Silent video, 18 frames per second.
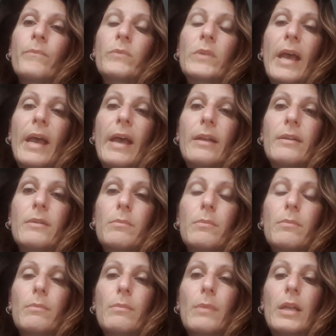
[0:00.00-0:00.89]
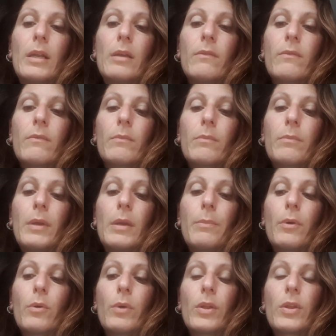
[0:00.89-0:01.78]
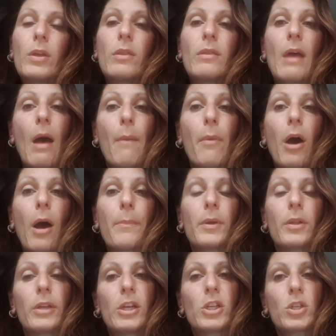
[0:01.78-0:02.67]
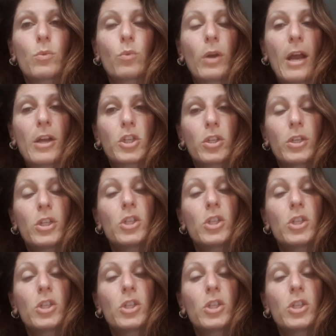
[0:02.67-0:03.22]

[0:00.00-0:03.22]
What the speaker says: and many people within that population were actually